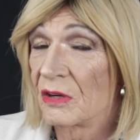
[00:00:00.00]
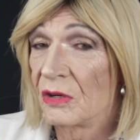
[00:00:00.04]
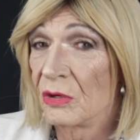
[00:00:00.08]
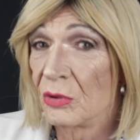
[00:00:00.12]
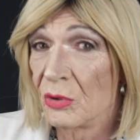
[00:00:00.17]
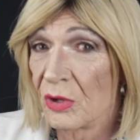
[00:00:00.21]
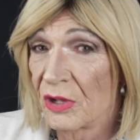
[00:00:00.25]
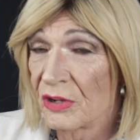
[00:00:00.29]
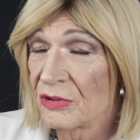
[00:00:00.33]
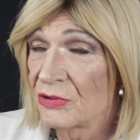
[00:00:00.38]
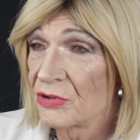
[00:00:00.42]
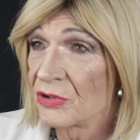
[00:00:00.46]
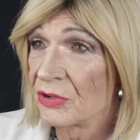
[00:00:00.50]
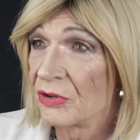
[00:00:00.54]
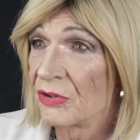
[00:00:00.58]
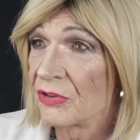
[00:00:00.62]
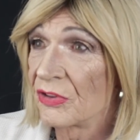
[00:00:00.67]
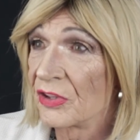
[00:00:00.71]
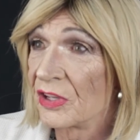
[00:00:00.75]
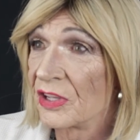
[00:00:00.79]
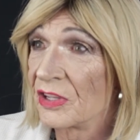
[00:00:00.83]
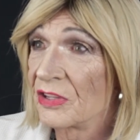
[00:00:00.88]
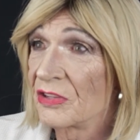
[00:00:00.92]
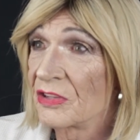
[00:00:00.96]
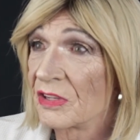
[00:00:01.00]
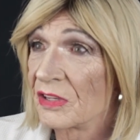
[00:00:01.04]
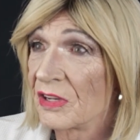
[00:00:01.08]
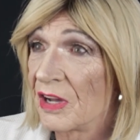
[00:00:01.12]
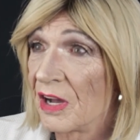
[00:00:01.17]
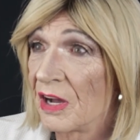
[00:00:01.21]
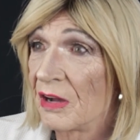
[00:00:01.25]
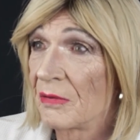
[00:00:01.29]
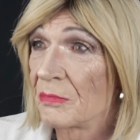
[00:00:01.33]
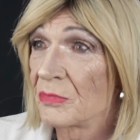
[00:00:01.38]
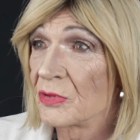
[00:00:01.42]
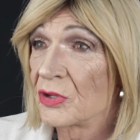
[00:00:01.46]
all those sort of things,
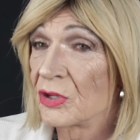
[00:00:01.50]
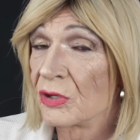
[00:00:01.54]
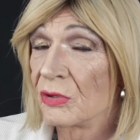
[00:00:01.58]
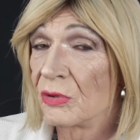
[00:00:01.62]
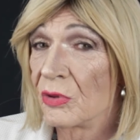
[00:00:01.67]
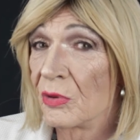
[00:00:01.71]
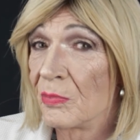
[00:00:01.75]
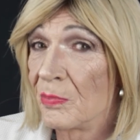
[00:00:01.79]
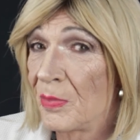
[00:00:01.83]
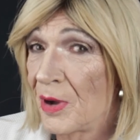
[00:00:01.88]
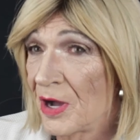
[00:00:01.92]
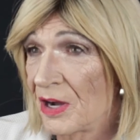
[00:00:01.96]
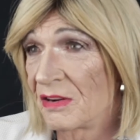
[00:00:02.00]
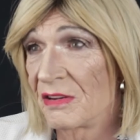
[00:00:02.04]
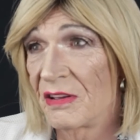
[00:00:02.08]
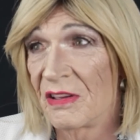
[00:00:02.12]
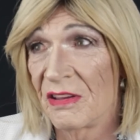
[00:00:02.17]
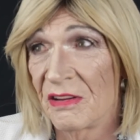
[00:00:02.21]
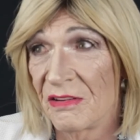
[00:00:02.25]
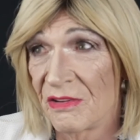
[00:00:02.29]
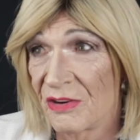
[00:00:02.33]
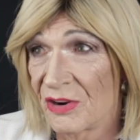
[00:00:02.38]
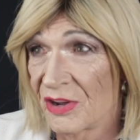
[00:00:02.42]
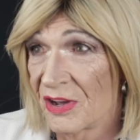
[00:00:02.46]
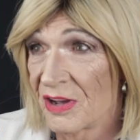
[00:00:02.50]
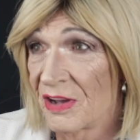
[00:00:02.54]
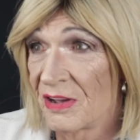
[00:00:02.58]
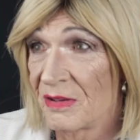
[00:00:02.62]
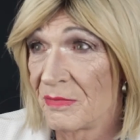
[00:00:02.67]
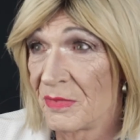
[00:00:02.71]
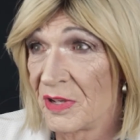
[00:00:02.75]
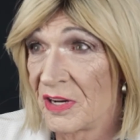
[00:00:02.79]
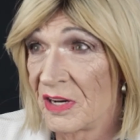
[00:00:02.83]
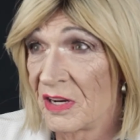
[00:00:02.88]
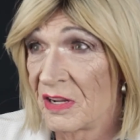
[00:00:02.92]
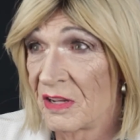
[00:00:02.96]
up till the punk era
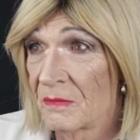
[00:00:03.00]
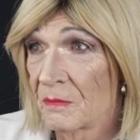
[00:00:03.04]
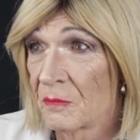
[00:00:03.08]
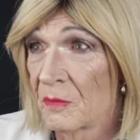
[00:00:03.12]
came in.